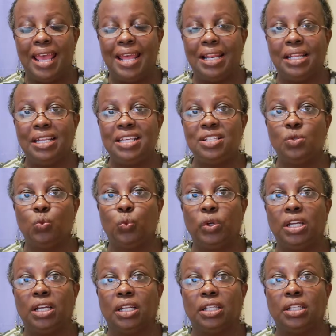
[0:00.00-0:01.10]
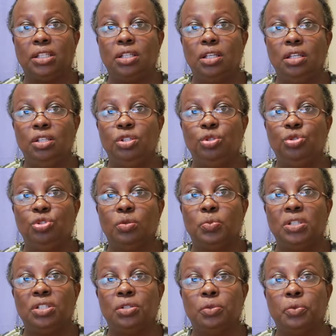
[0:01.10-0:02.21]
At least weekly, you should
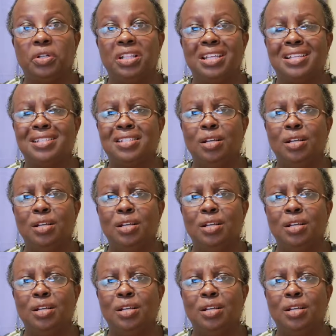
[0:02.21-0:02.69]
be doing this.